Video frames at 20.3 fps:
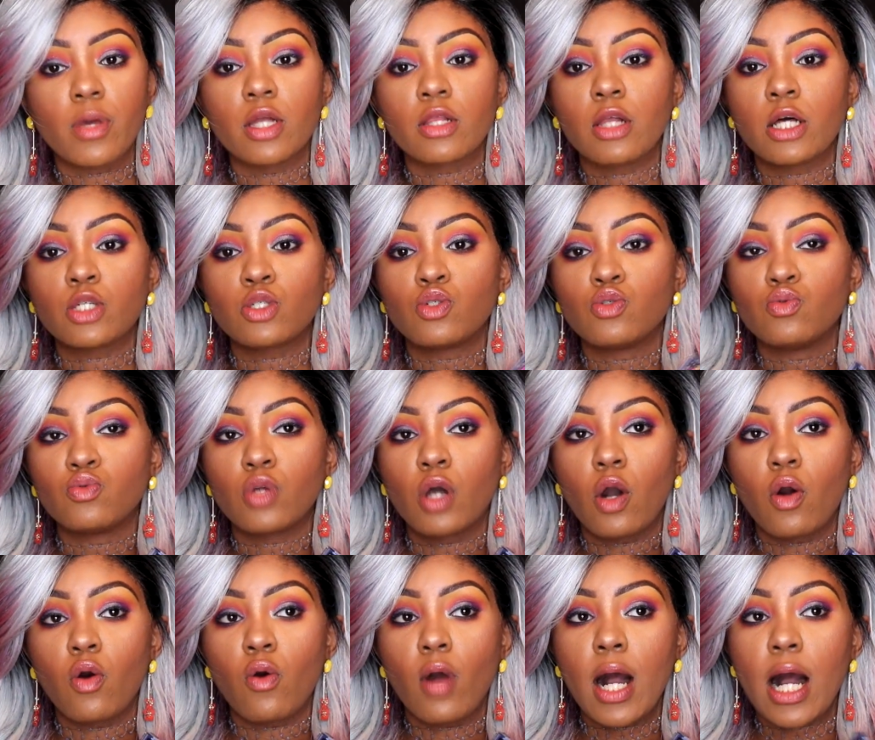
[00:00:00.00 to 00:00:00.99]
and let you
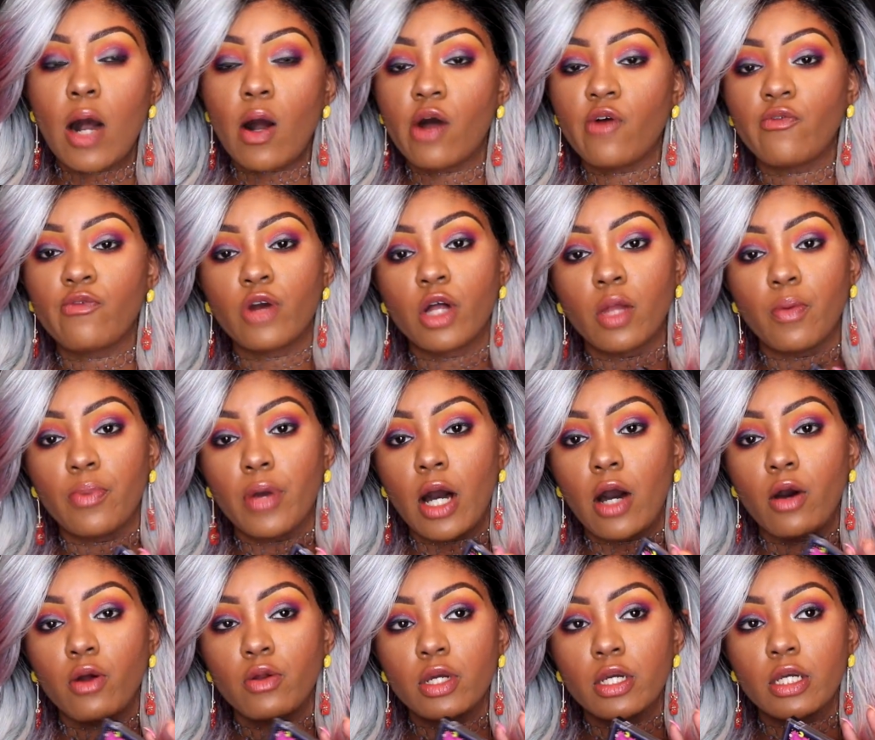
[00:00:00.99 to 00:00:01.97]
know how I feel
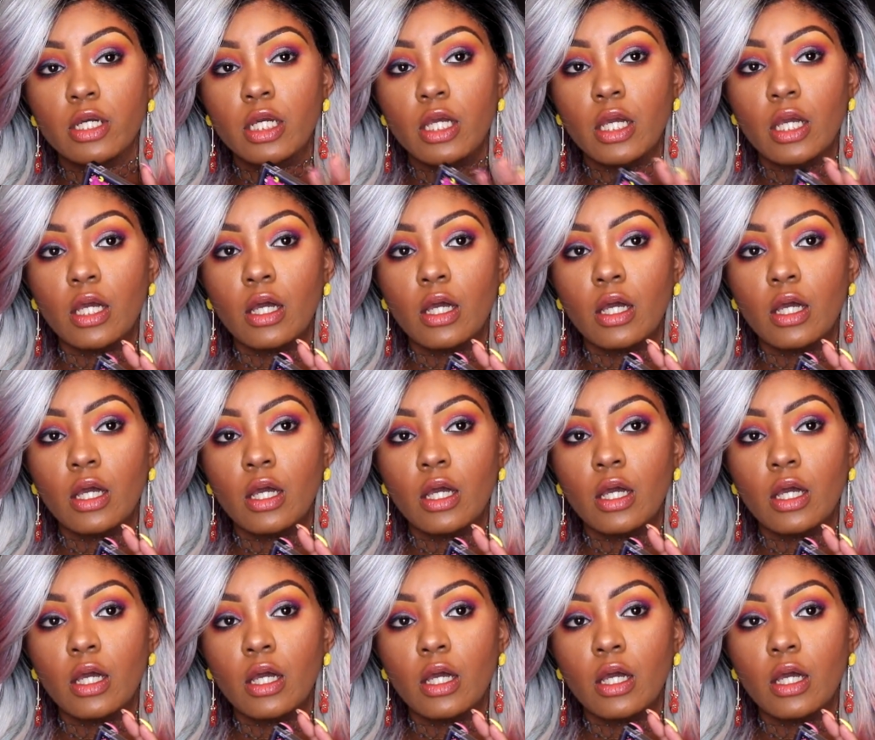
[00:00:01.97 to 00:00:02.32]
about it.